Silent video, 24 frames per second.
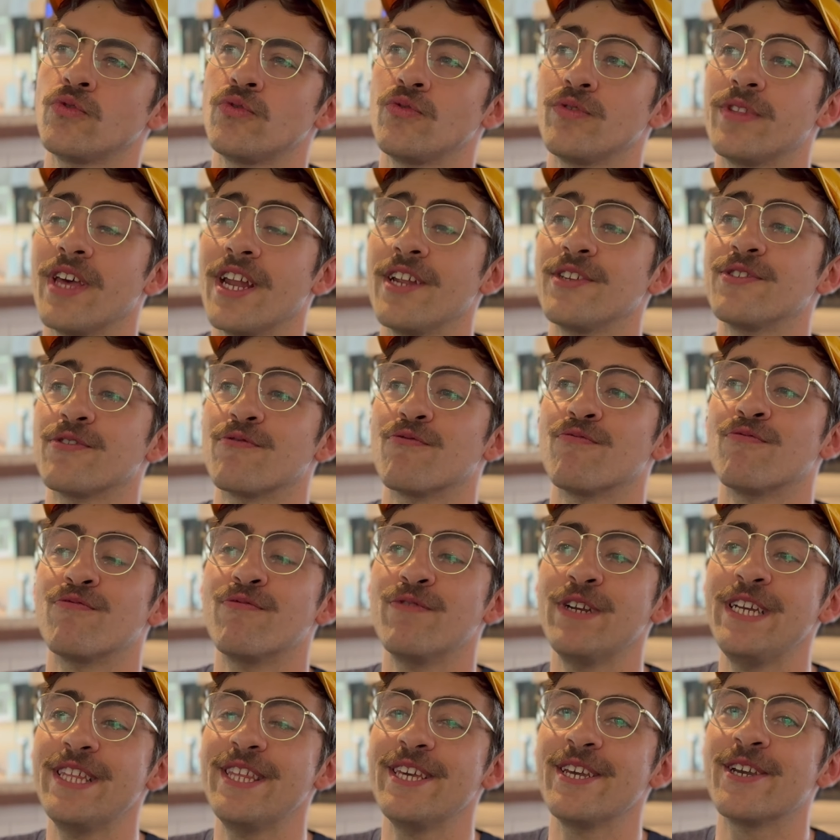That is a
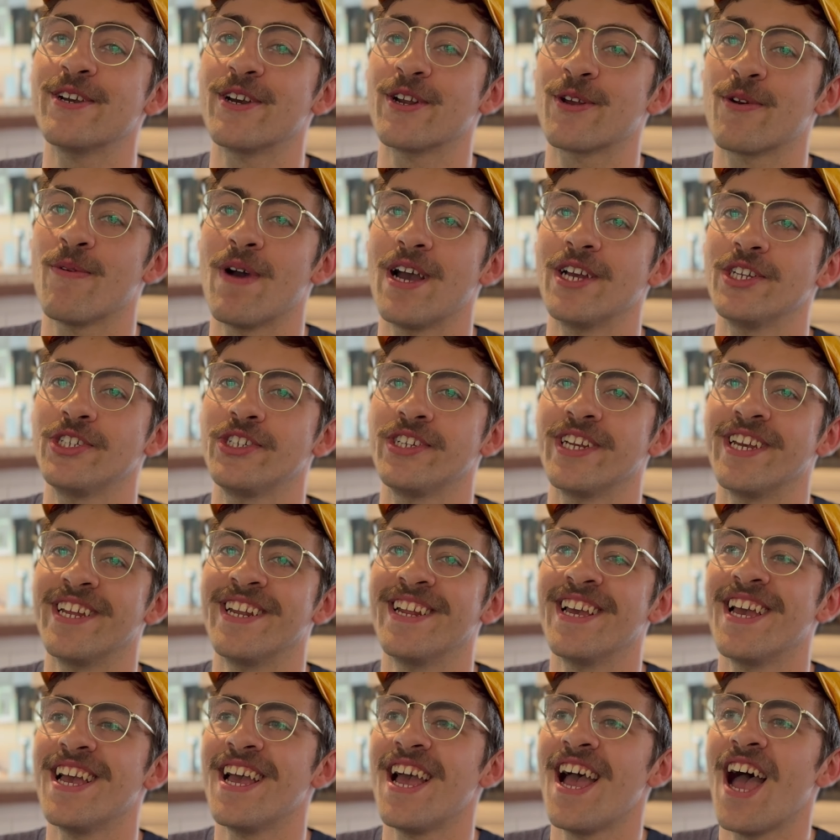really good
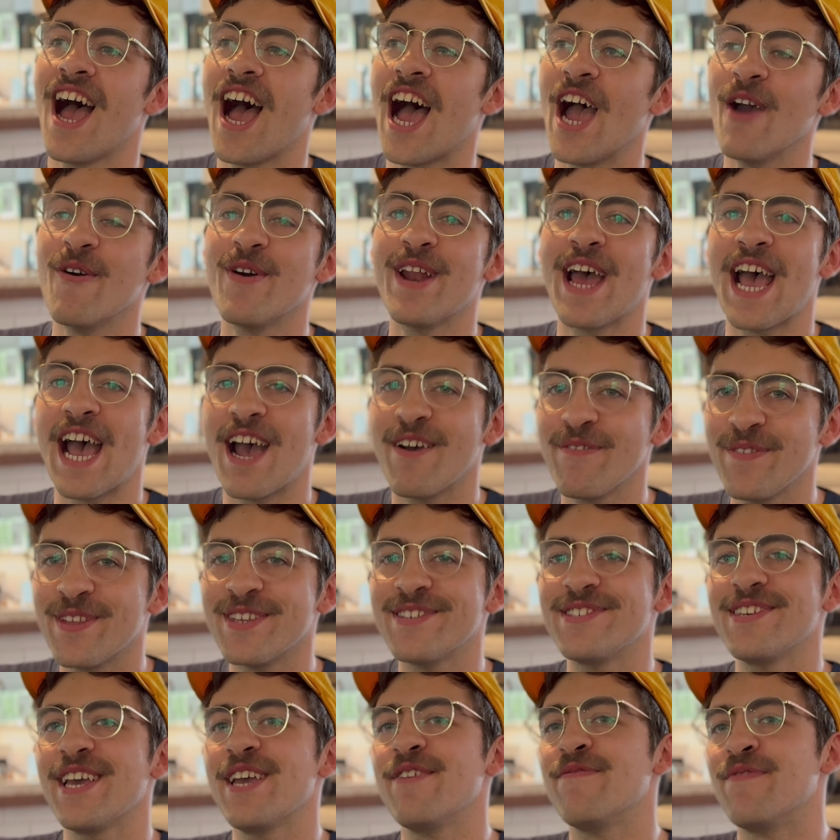question. I would have to
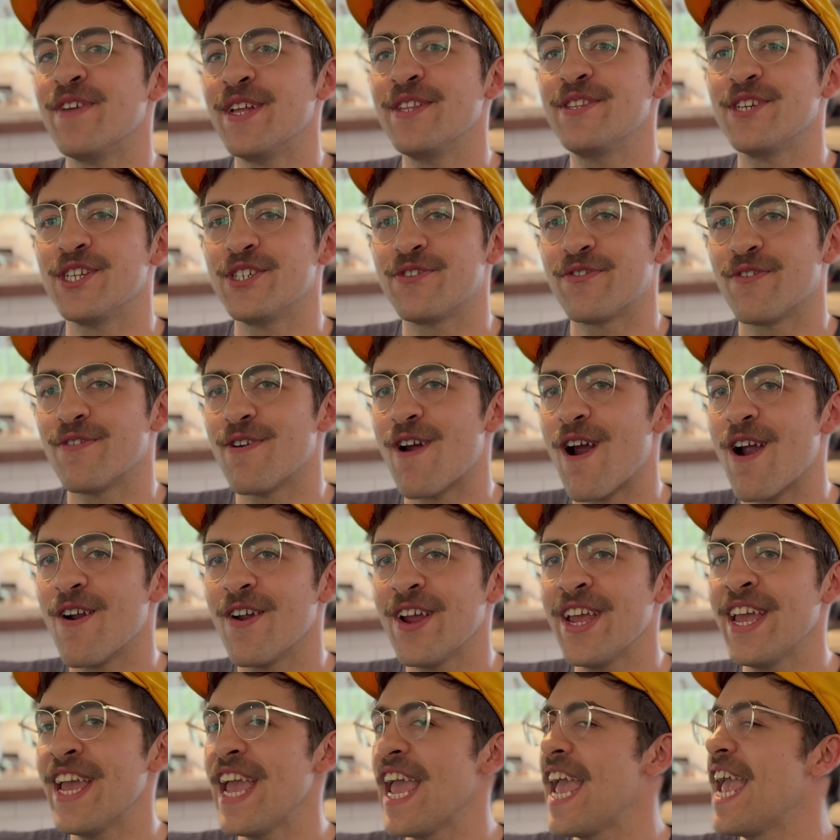say vintage
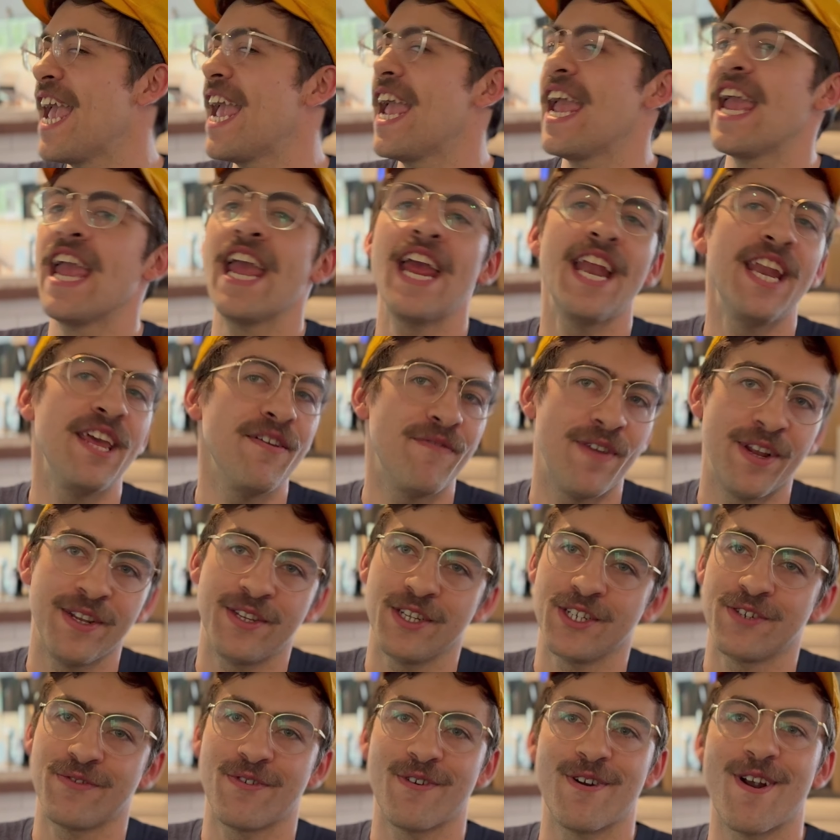Ferrari, any
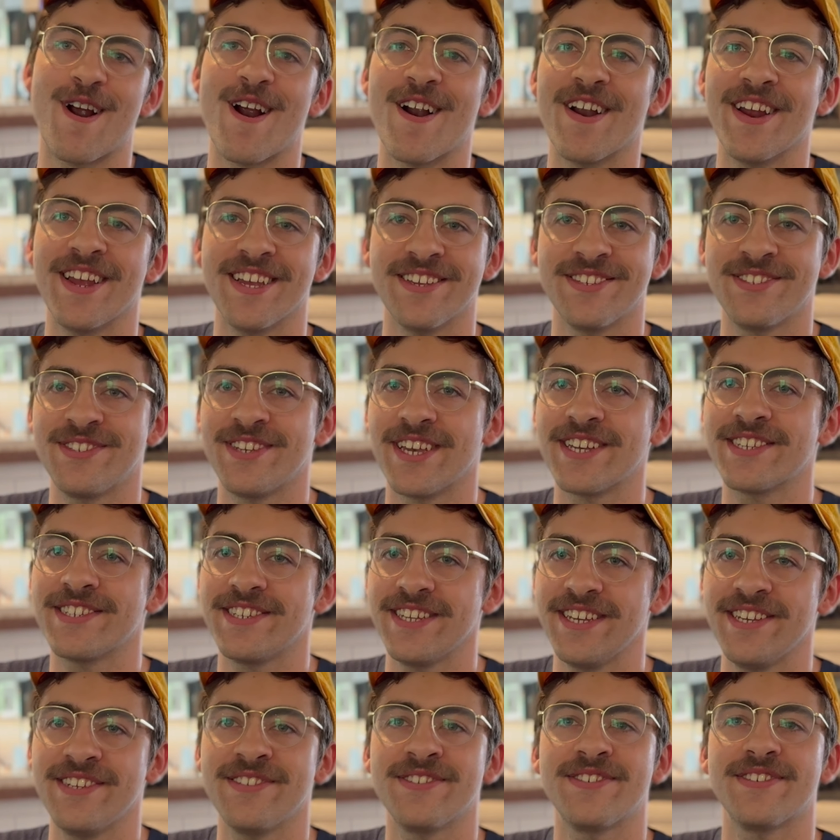vintage Ferrari.
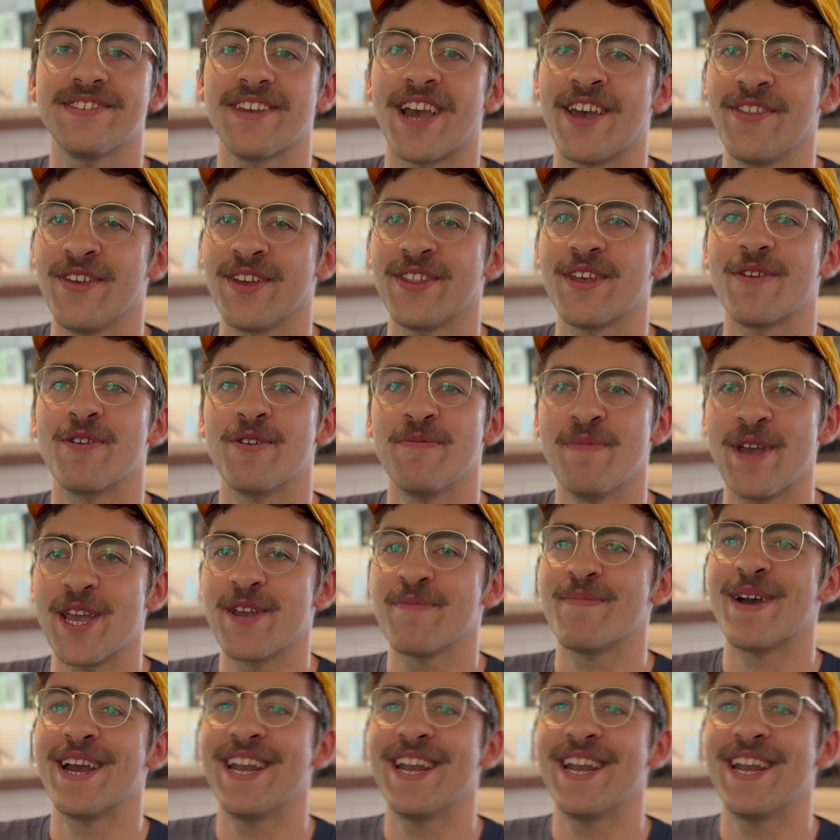60s, I think that would make my